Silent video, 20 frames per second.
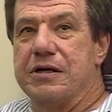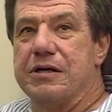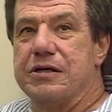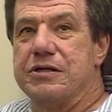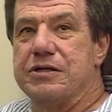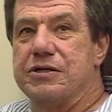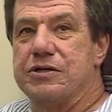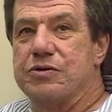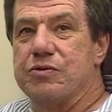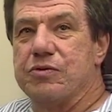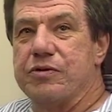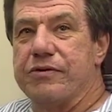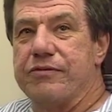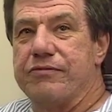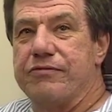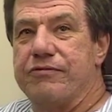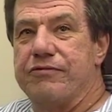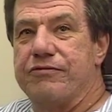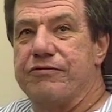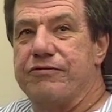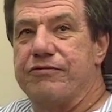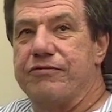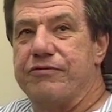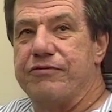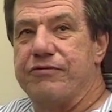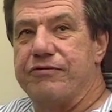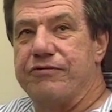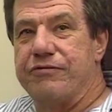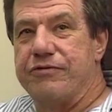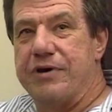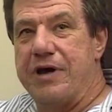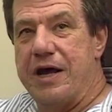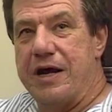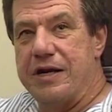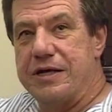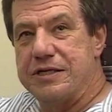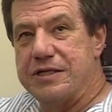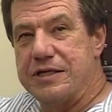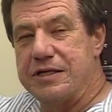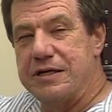sort of
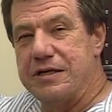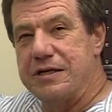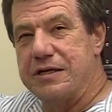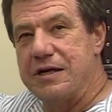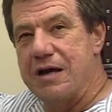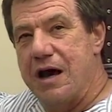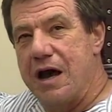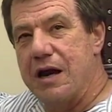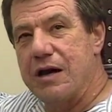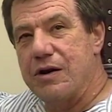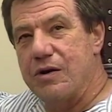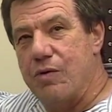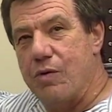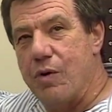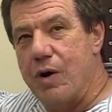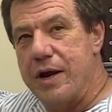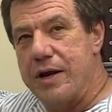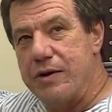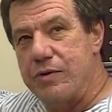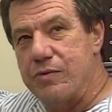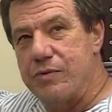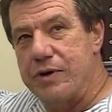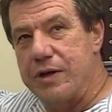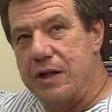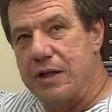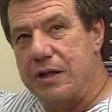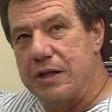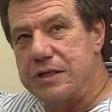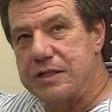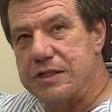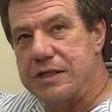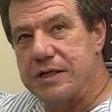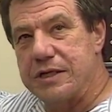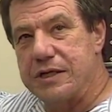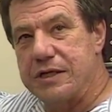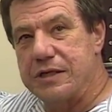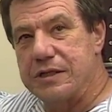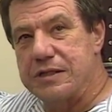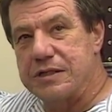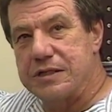fantasy and not quite realistic
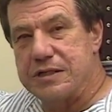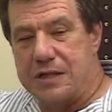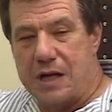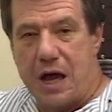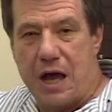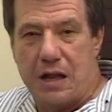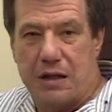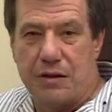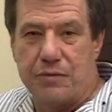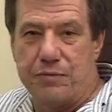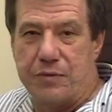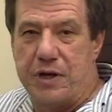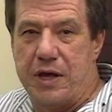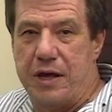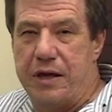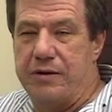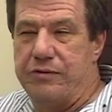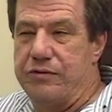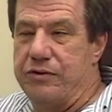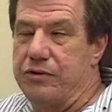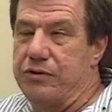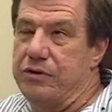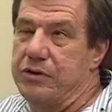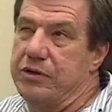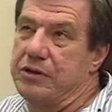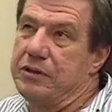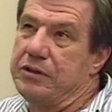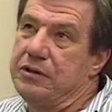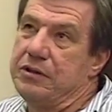style of behavior or